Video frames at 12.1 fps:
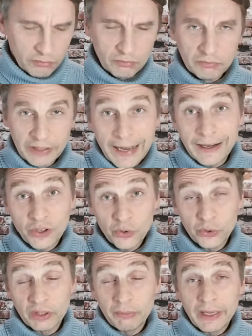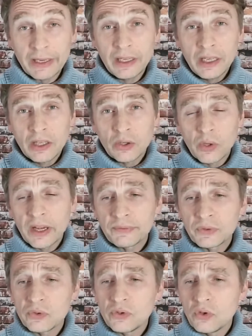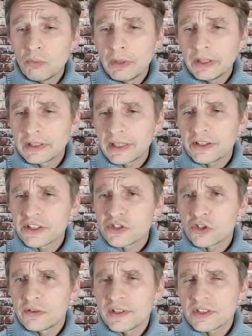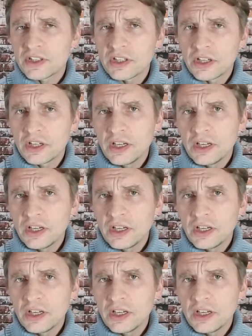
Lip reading: young Korean men who have to do military service here